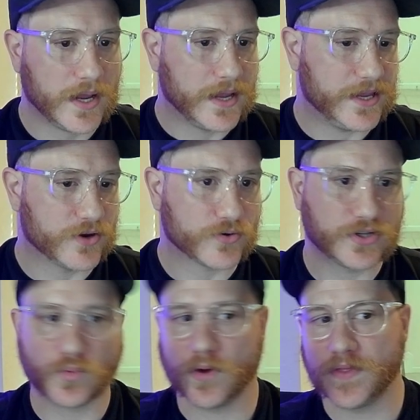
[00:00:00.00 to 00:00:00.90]
Here is
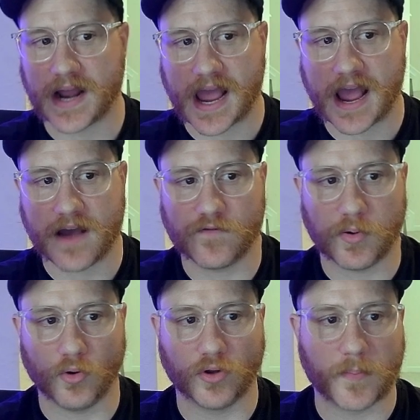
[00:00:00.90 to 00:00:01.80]
one that I have
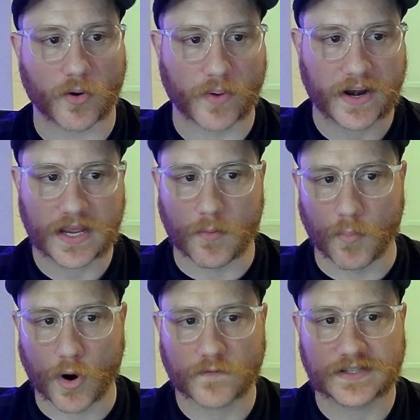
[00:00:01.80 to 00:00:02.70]
pulled up already,
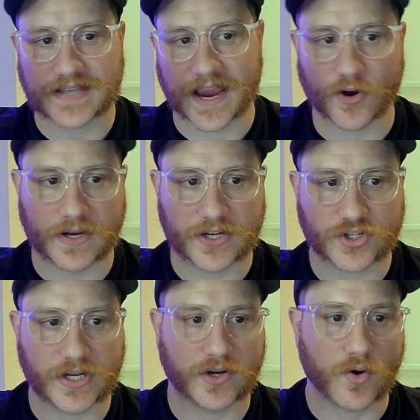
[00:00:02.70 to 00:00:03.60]
Marvin's Air
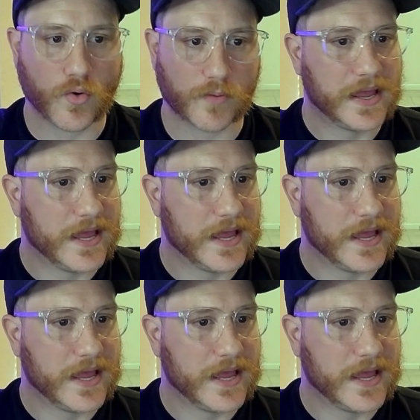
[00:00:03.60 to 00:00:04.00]
Conditioning Corp.